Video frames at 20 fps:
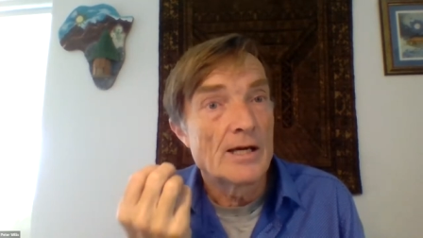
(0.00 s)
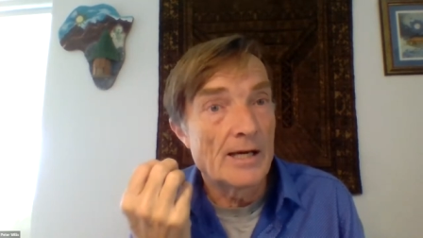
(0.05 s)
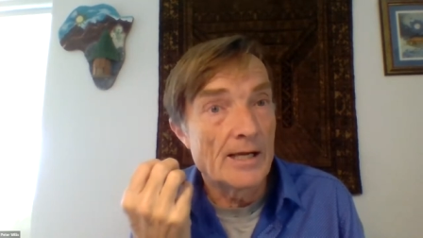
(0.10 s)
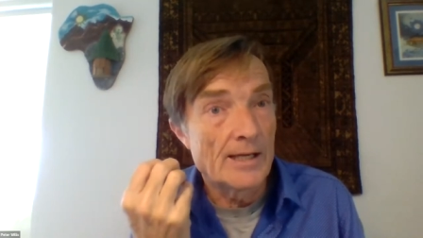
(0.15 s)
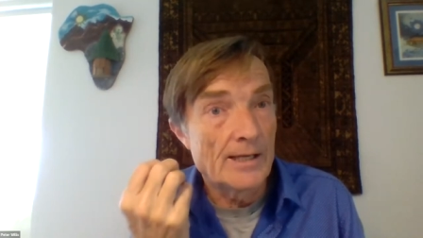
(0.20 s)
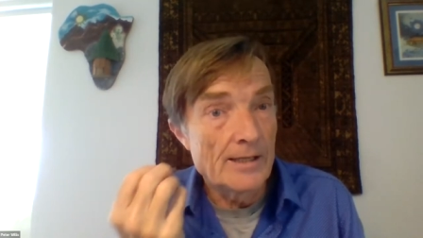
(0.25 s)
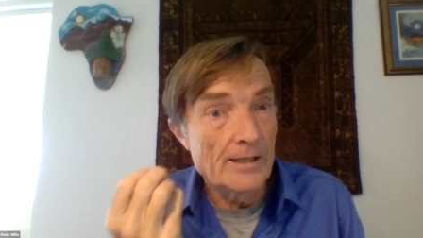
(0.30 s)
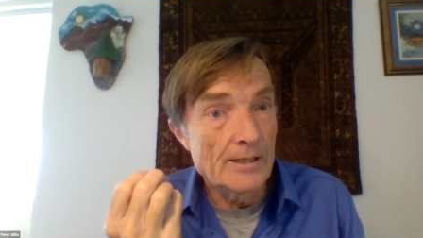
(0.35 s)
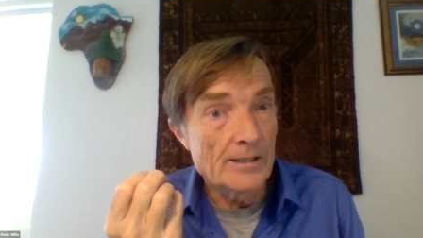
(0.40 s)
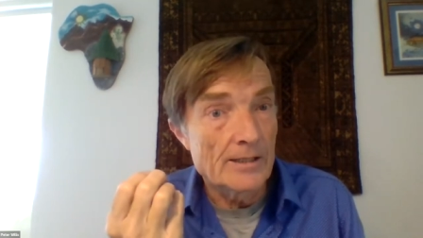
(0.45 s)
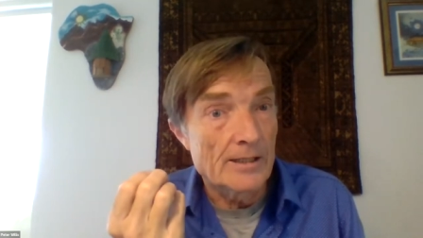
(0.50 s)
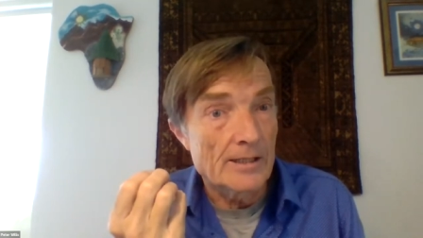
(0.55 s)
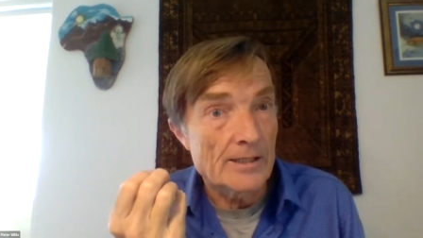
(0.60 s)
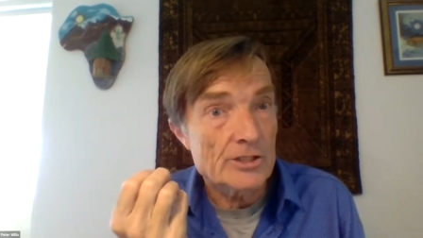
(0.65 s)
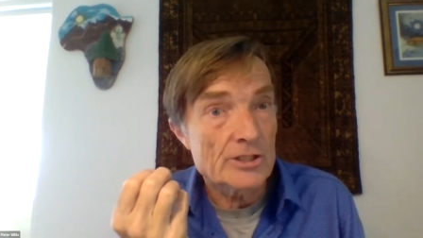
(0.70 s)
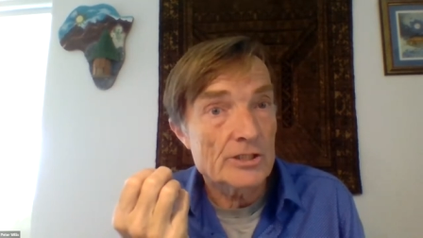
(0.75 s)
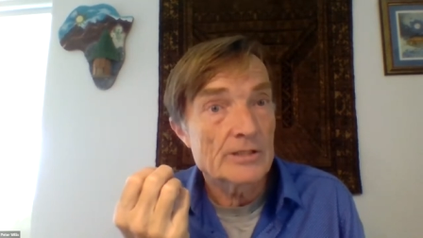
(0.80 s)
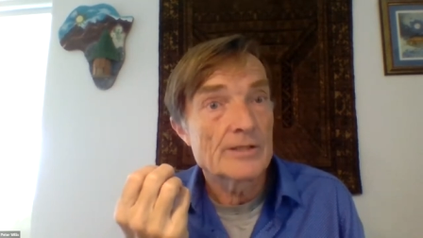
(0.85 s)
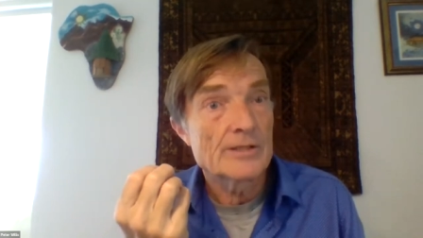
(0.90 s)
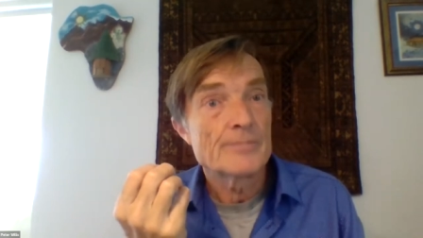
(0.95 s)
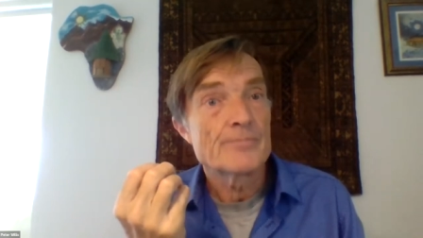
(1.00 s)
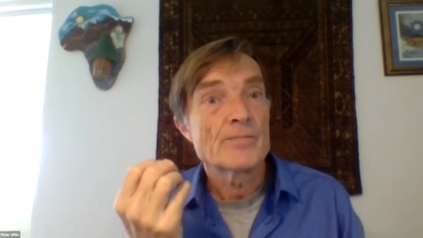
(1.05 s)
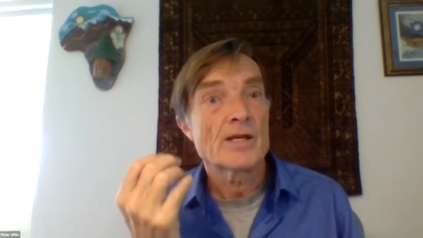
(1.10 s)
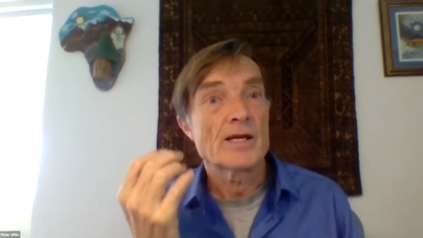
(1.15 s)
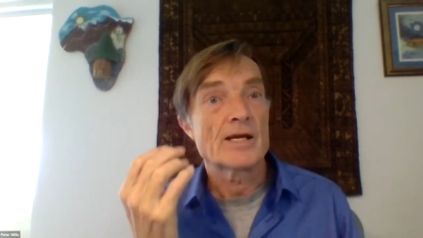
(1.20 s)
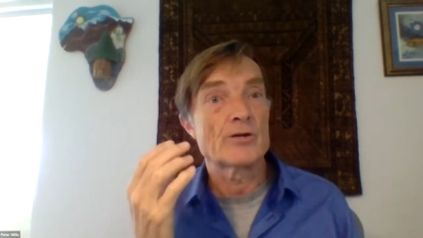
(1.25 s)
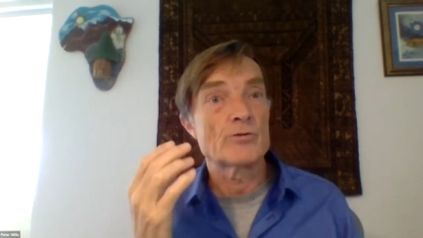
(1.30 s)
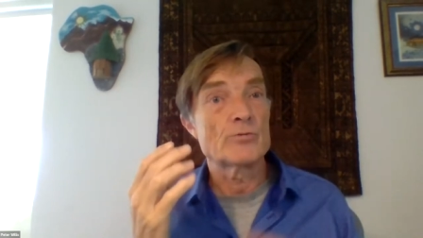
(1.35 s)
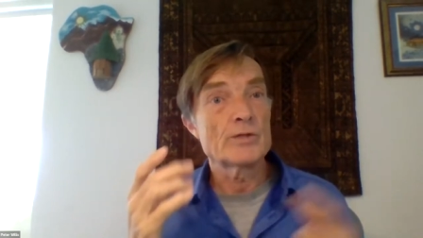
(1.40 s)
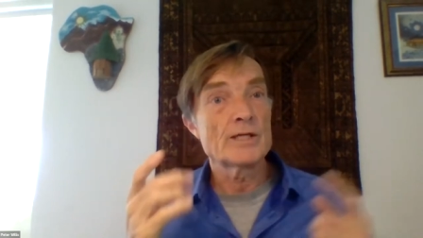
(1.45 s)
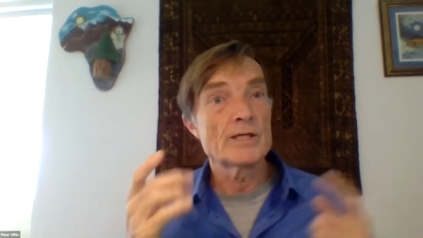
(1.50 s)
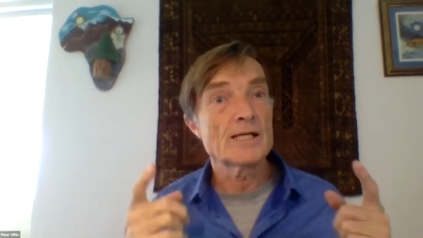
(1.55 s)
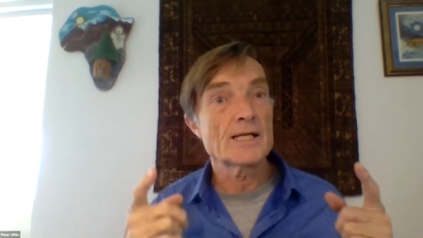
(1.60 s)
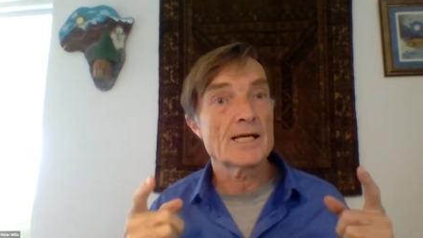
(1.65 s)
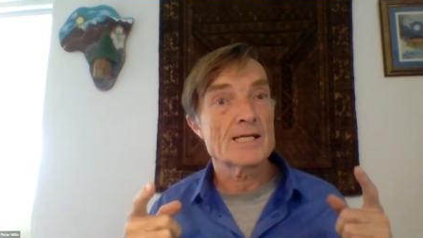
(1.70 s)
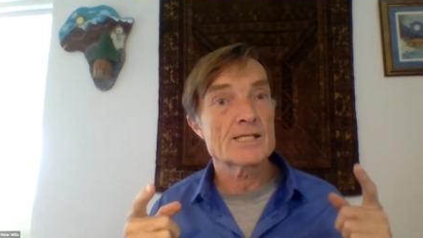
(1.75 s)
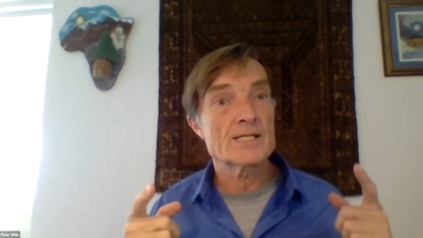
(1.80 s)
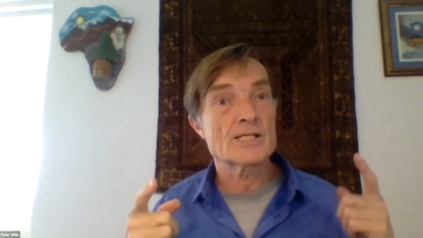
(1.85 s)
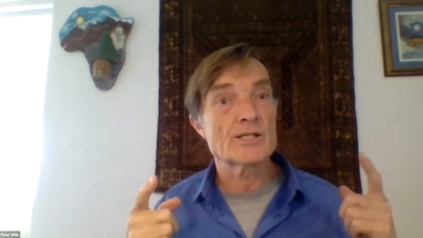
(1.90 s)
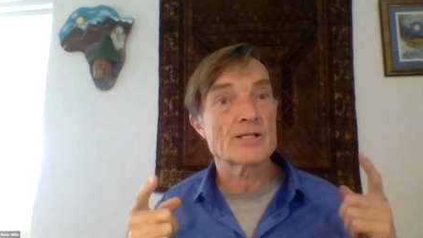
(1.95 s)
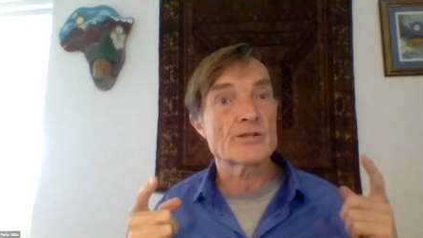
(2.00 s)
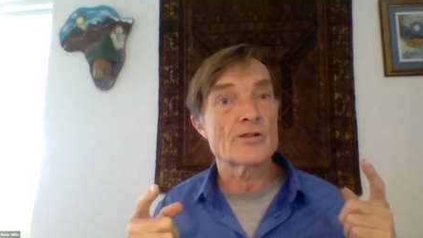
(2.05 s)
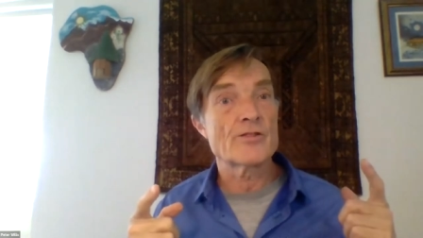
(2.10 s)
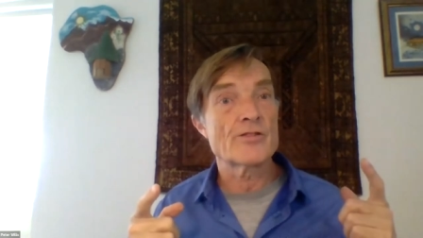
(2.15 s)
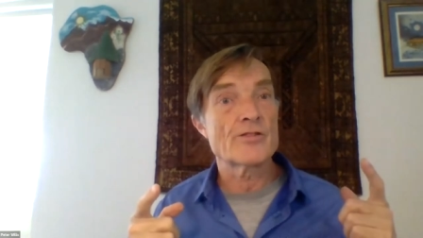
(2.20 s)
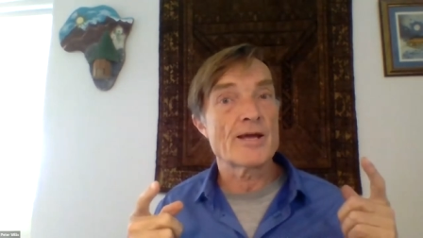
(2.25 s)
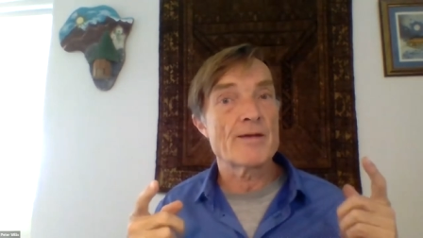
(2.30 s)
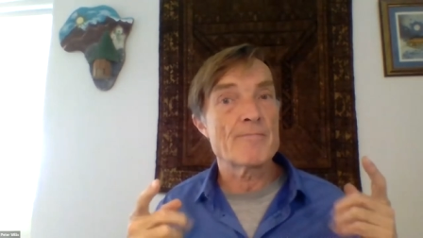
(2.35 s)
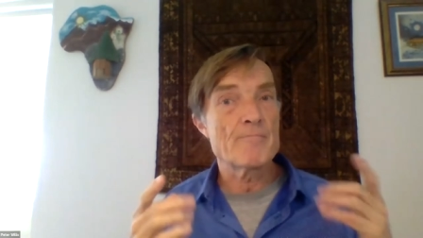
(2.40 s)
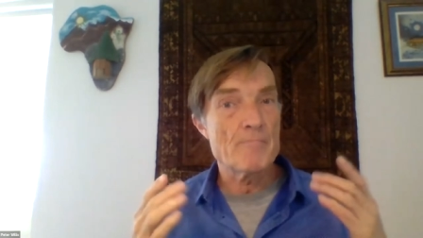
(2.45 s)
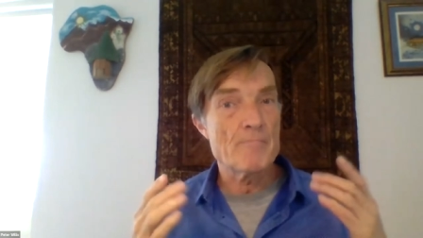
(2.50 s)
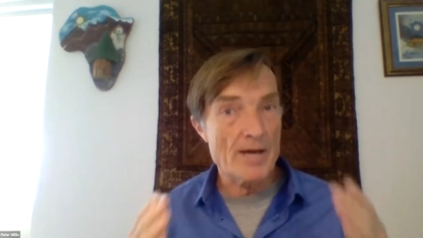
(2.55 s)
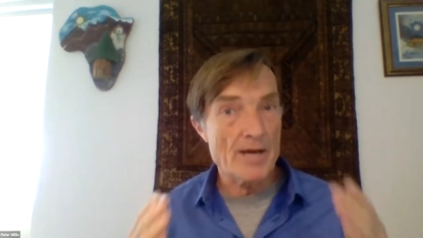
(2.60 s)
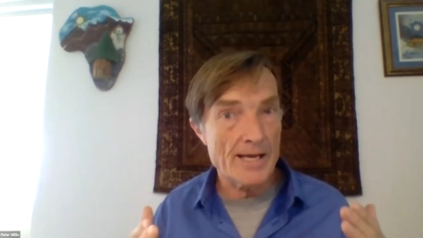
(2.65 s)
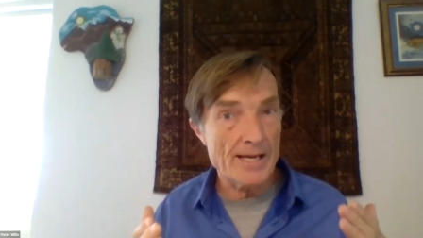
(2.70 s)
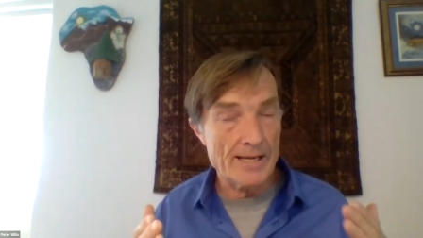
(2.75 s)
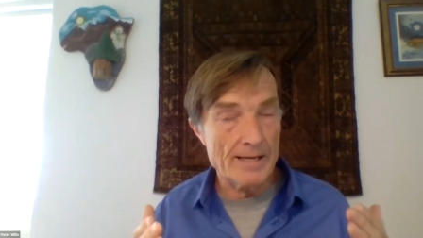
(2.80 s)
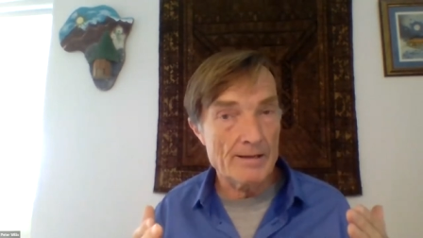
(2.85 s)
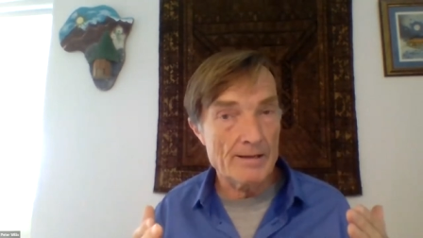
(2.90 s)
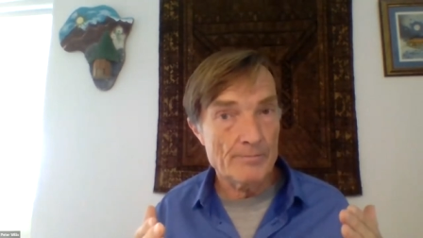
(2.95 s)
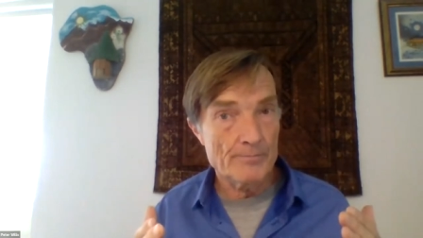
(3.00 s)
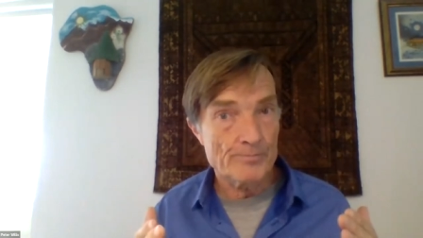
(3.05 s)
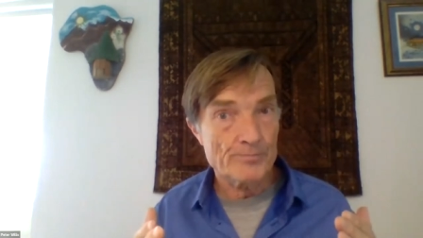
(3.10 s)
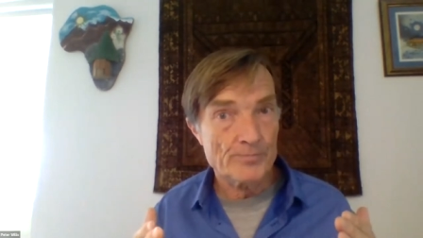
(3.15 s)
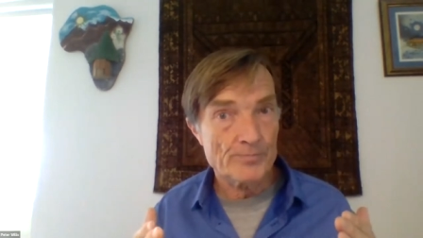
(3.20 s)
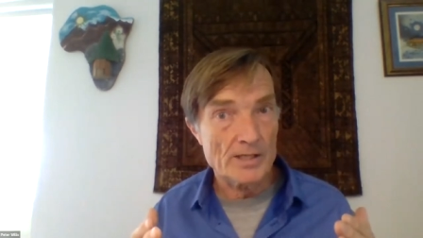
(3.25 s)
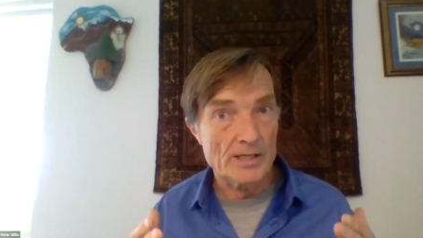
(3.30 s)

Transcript: alert and realizing that they may,